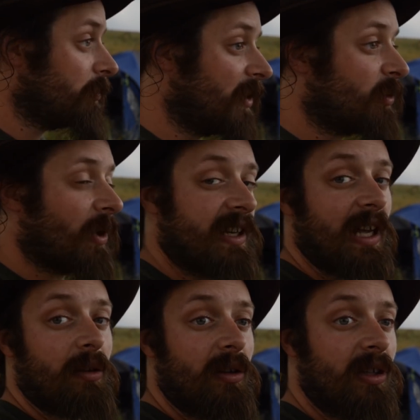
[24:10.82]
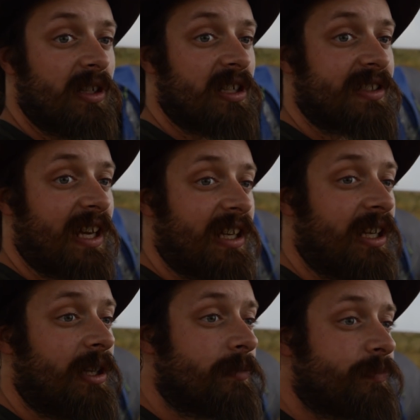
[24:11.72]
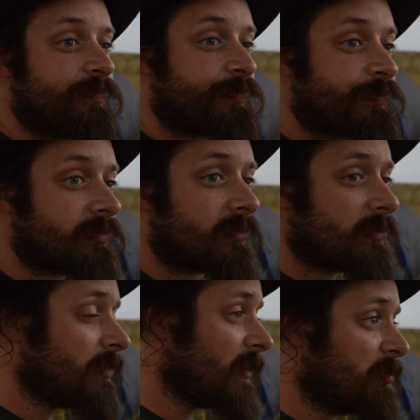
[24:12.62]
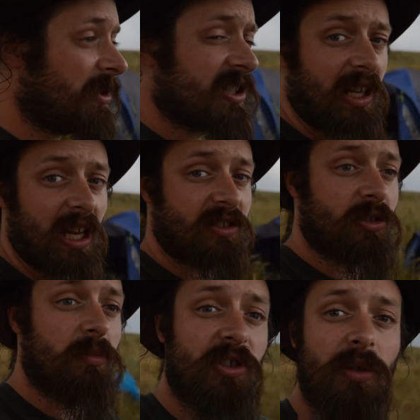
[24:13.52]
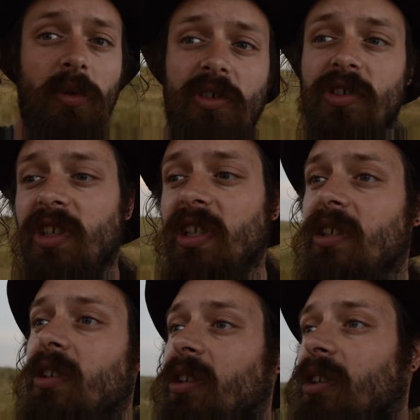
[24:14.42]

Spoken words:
midway down near Skeggy, a place I like to come to once a year,